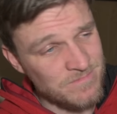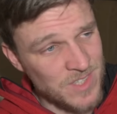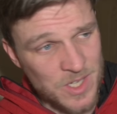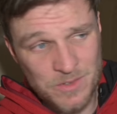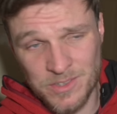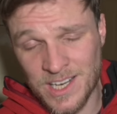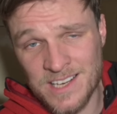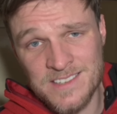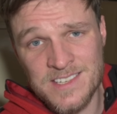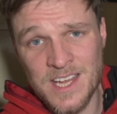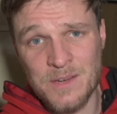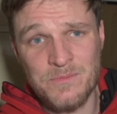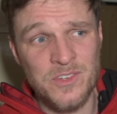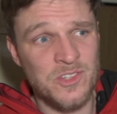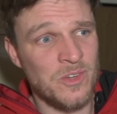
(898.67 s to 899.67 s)
of
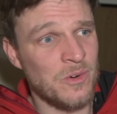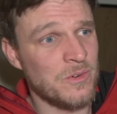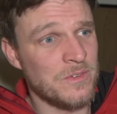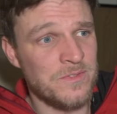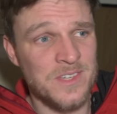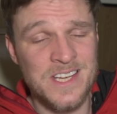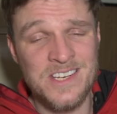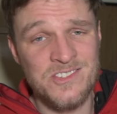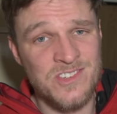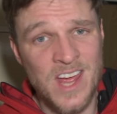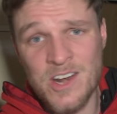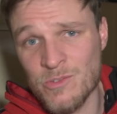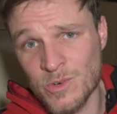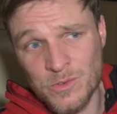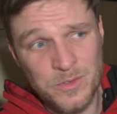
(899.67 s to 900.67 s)
landscape photography in
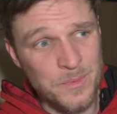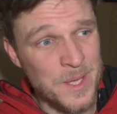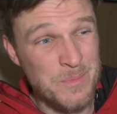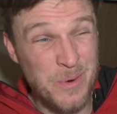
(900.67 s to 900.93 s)
general for me,